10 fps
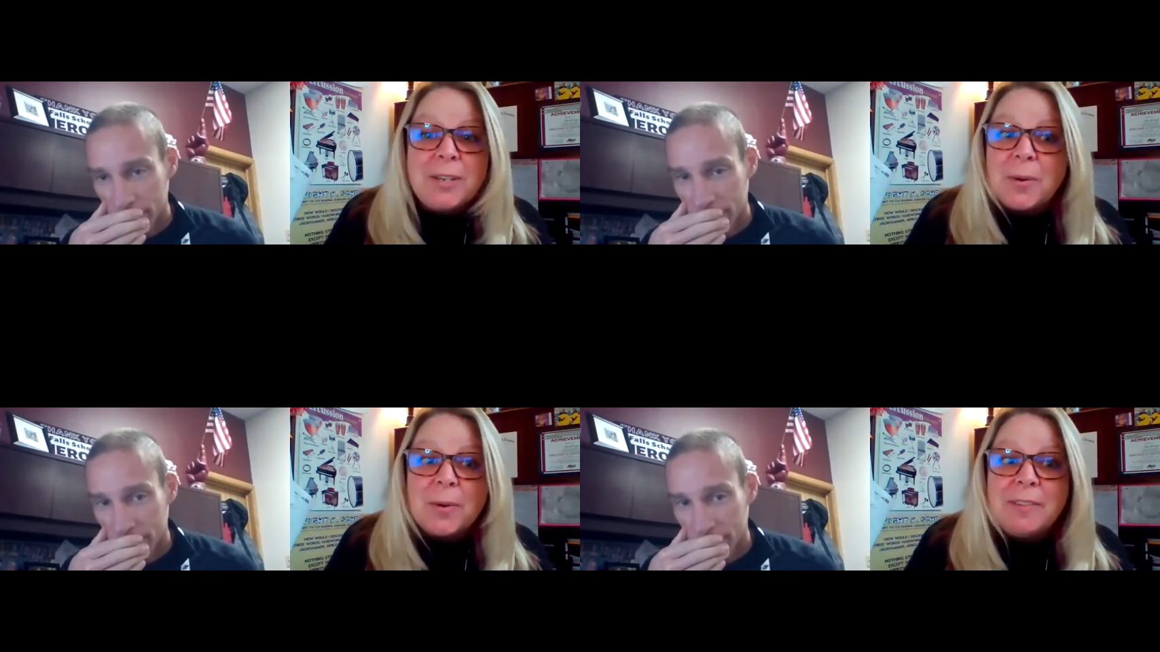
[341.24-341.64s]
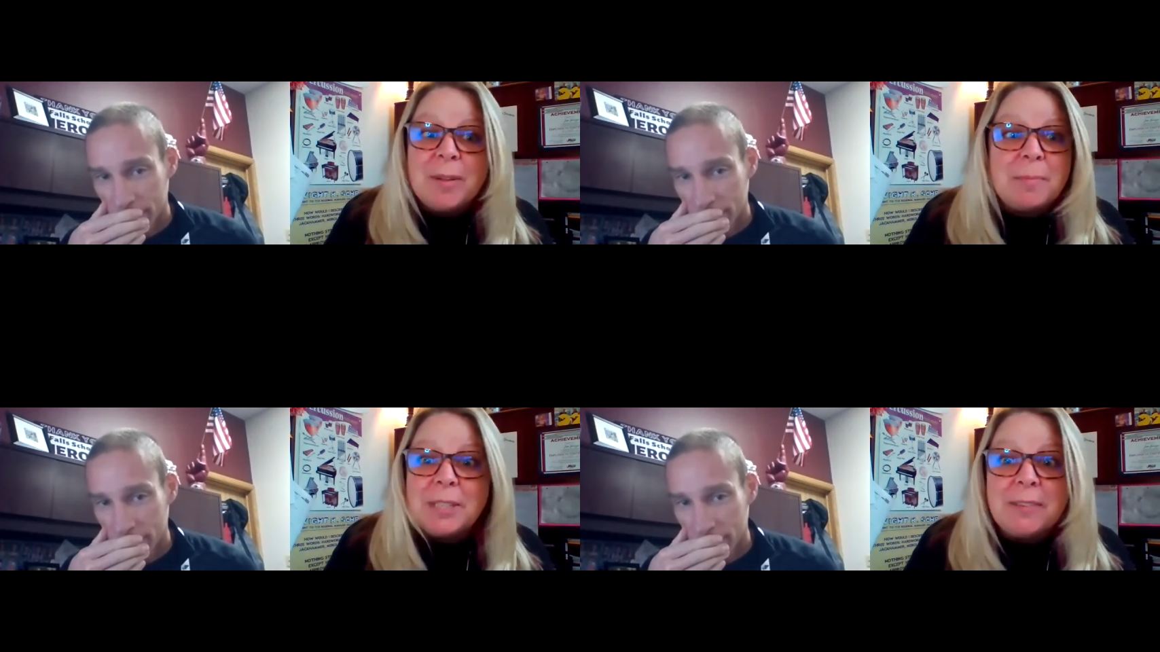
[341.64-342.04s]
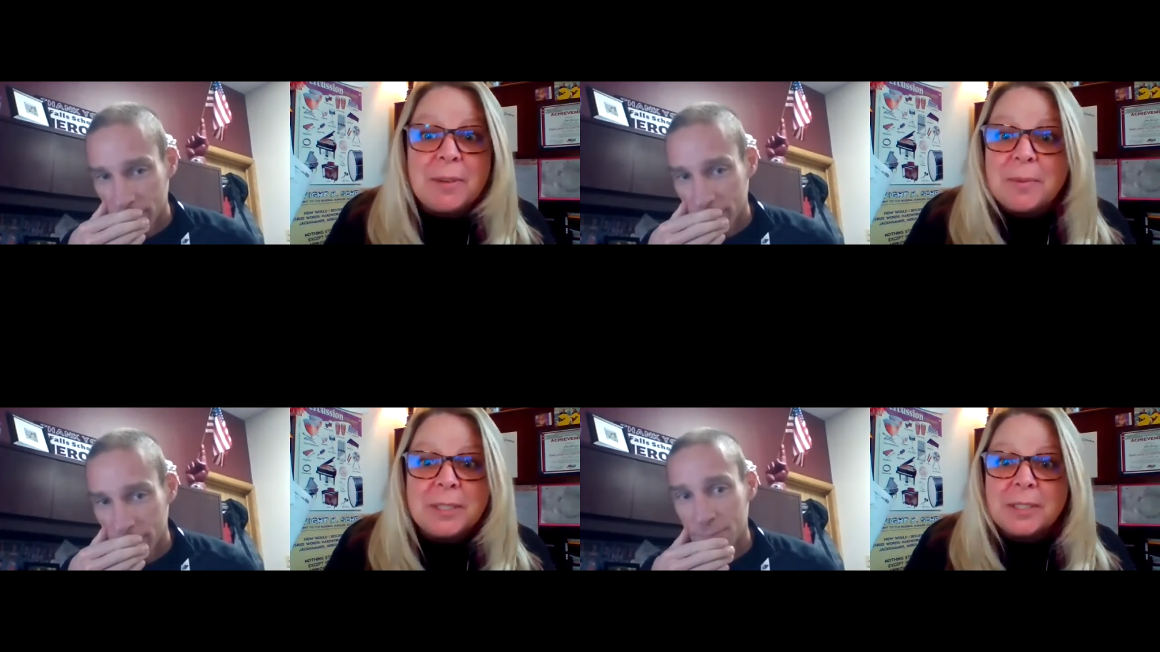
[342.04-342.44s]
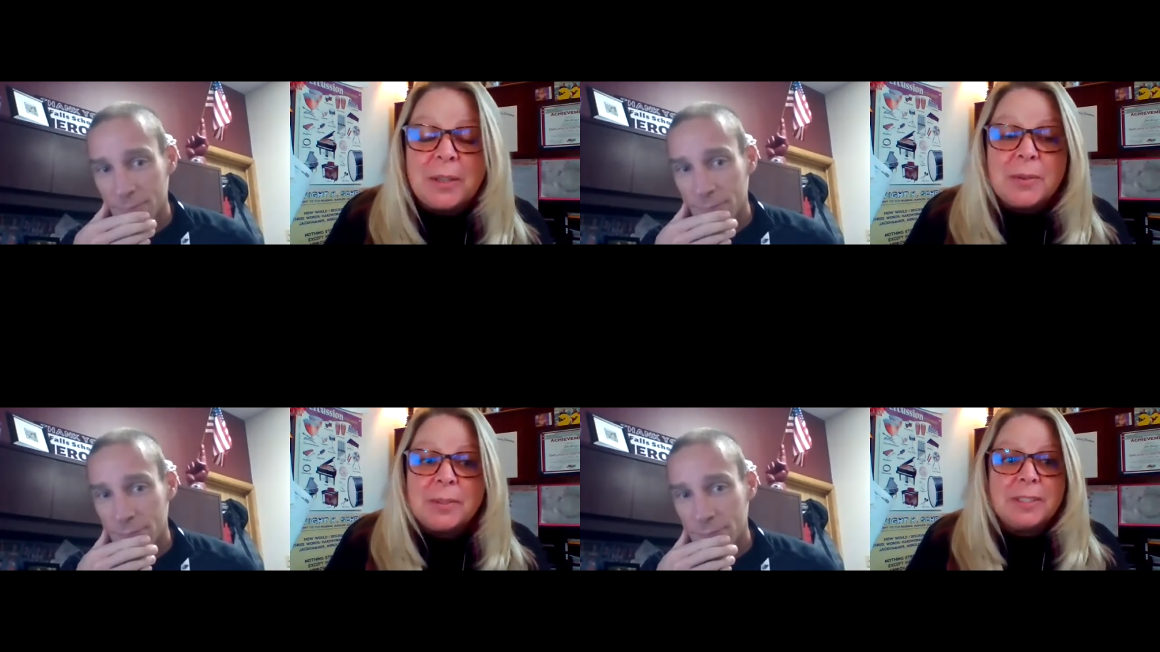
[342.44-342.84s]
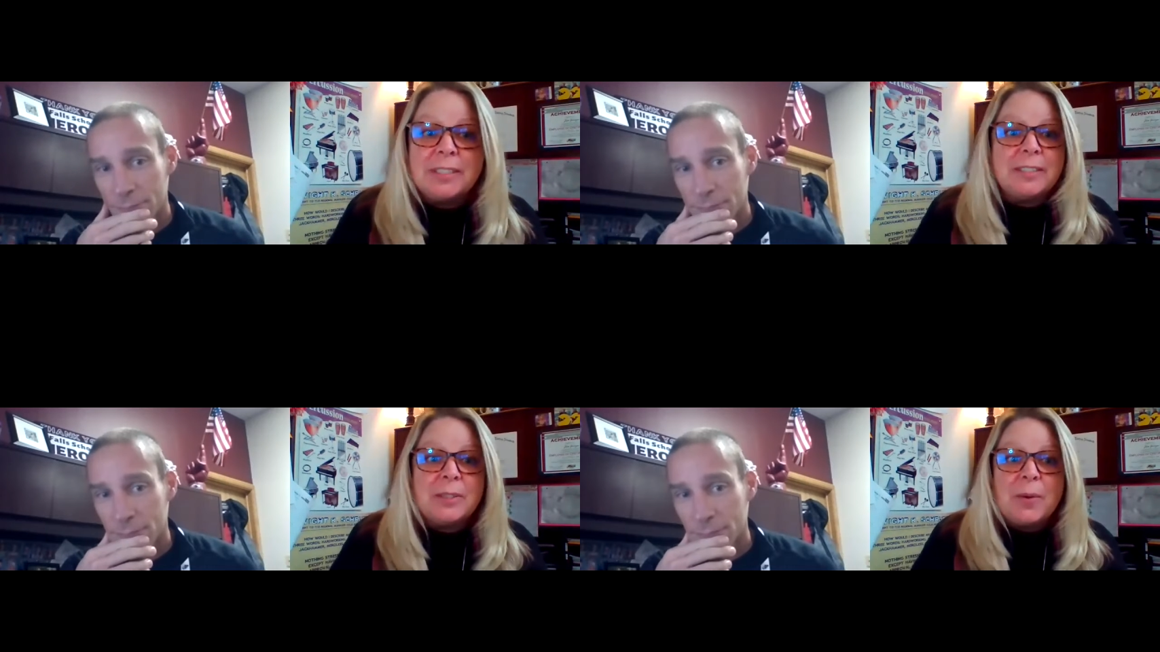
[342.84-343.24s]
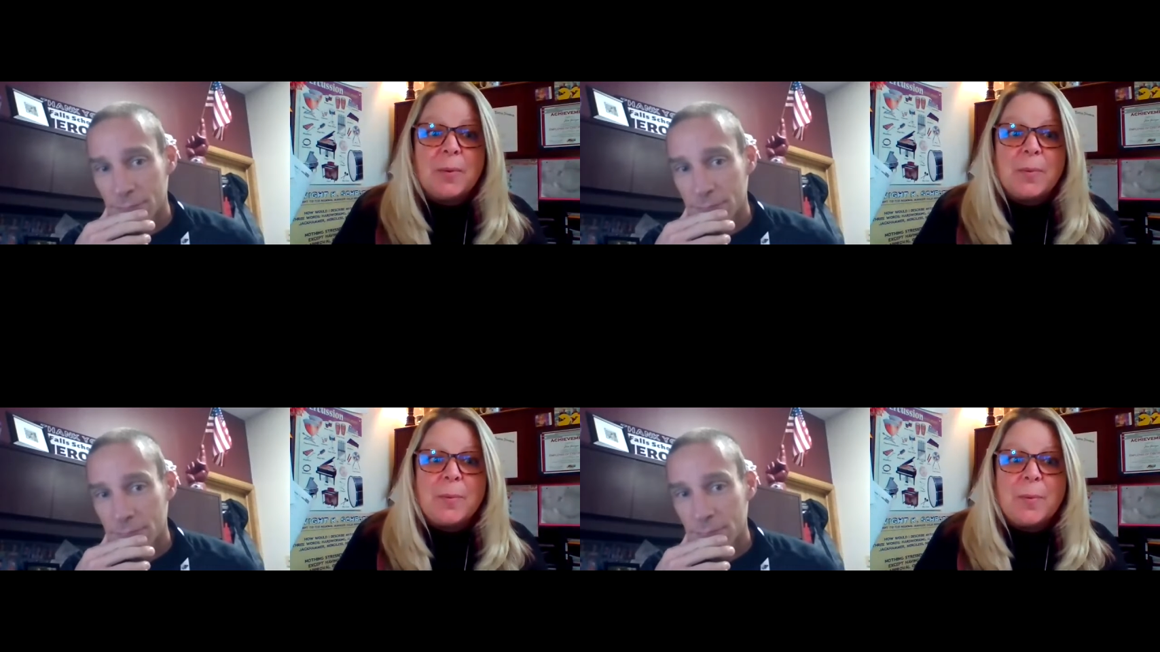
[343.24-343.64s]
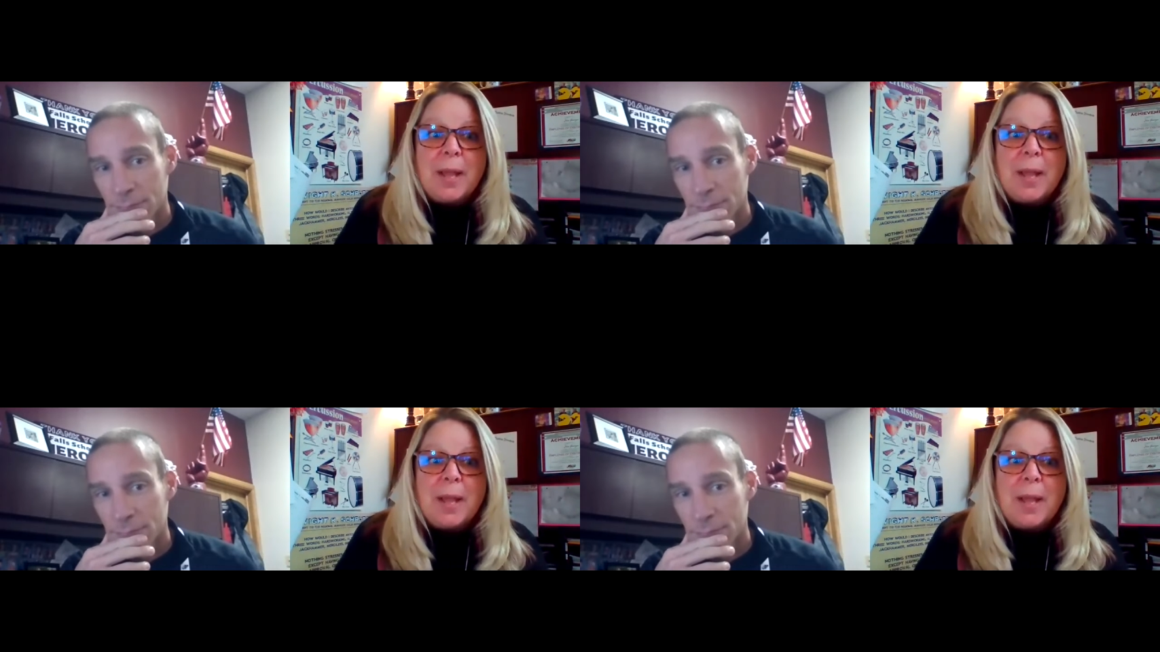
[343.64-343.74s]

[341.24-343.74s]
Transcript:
Speaker 1: I don't even believe it was close. So.